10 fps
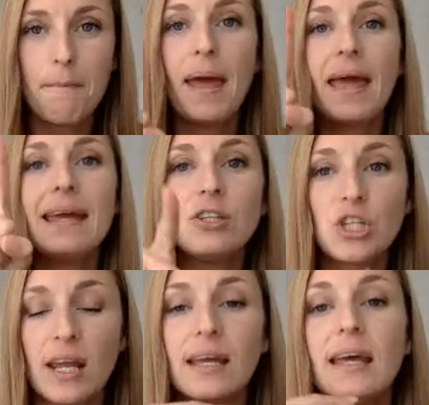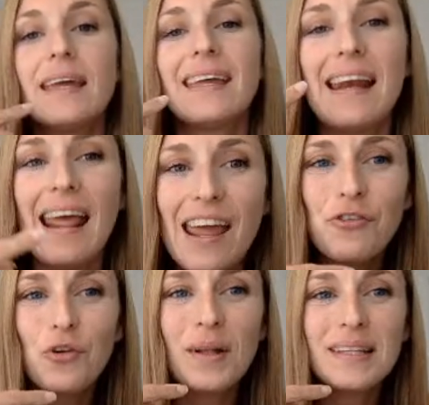Paycheck. Can
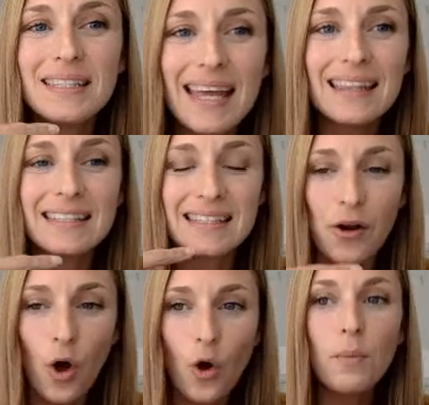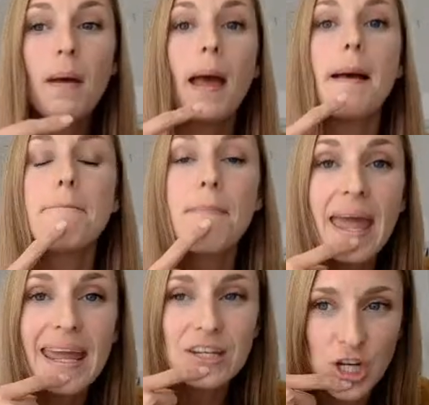everyone say this at home?
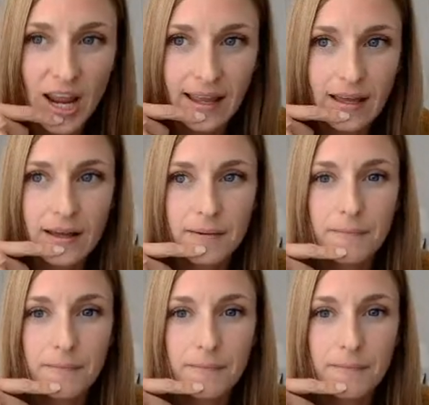Paycheck.